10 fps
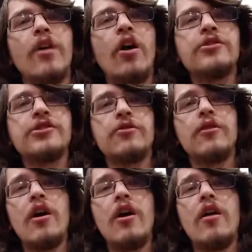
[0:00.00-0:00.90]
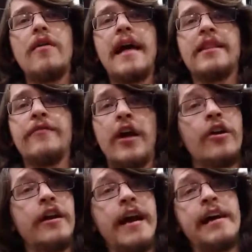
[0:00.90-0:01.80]
also, at the
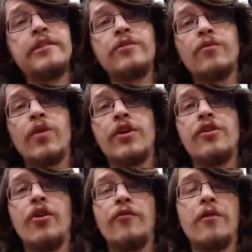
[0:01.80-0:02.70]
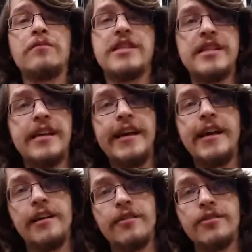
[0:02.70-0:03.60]
very end, where you go from
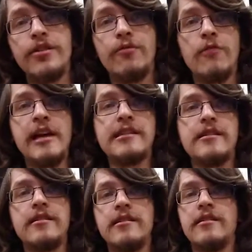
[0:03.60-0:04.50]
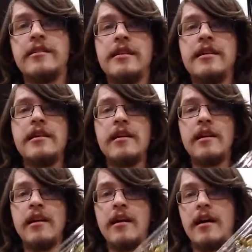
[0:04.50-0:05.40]
C to the rest to the D,
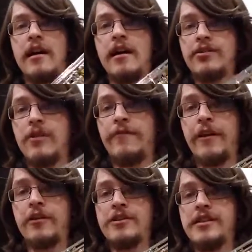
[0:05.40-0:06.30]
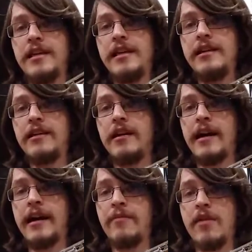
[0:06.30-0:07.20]
so I finger C,
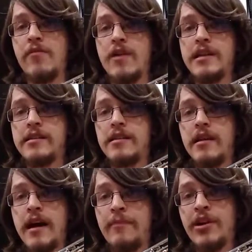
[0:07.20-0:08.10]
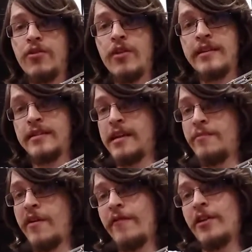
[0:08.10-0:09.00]
I got my rest. I'm going to go ahead and
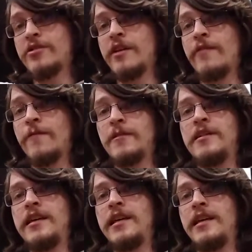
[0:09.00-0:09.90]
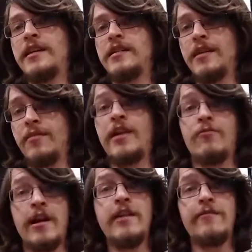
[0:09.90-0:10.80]
set my fingers down for D to get
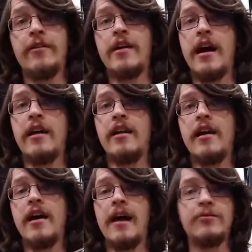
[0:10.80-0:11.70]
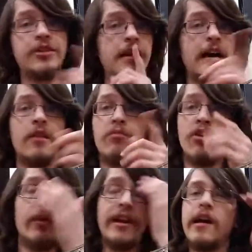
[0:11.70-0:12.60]
ready for that. I'm just not going to
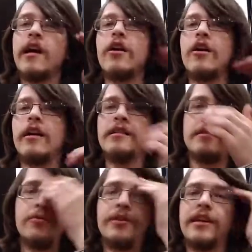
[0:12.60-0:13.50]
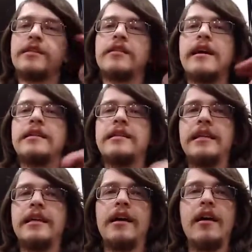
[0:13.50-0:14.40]
blow air until we get to that
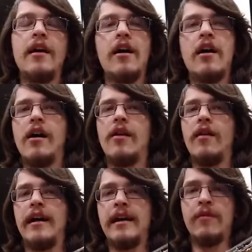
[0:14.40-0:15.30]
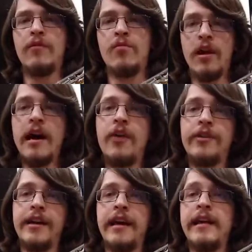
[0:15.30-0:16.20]
D when we're
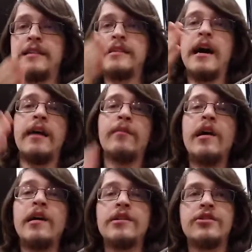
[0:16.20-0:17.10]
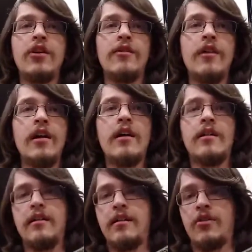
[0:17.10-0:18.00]
counting in time. So
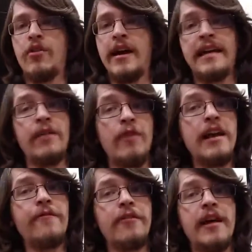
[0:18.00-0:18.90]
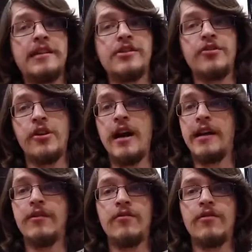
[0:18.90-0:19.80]
go ahead, get ready for that so you're
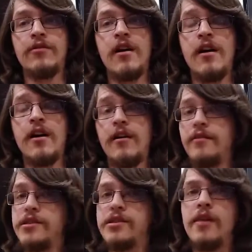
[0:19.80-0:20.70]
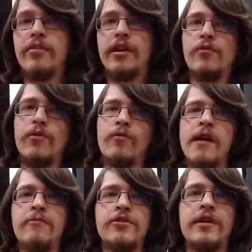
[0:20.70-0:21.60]
not stumbling
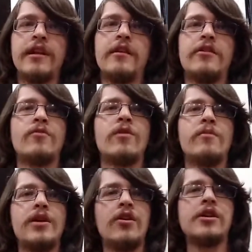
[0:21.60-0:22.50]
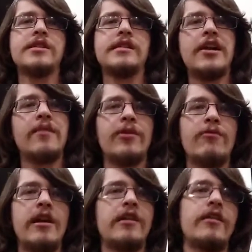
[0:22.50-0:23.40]
right when you get there. You want to be all set up and
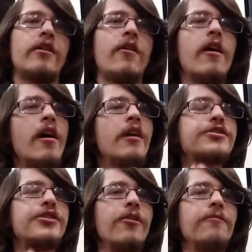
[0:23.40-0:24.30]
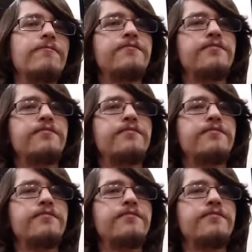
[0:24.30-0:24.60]
ready to go. So